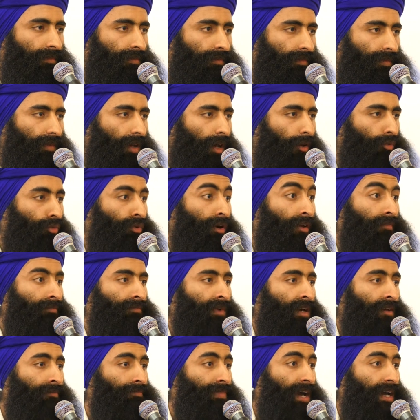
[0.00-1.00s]
I won
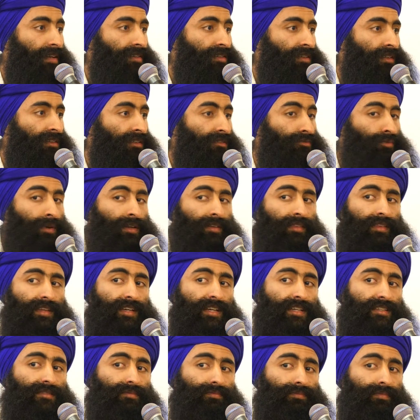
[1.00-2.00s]
my battles when
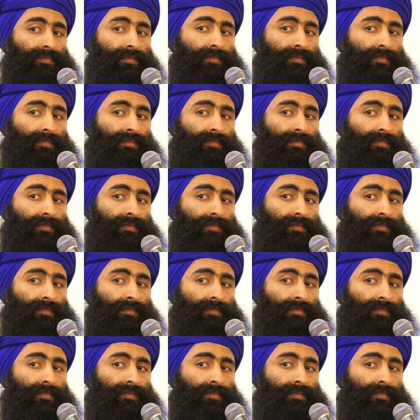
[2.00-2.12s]
these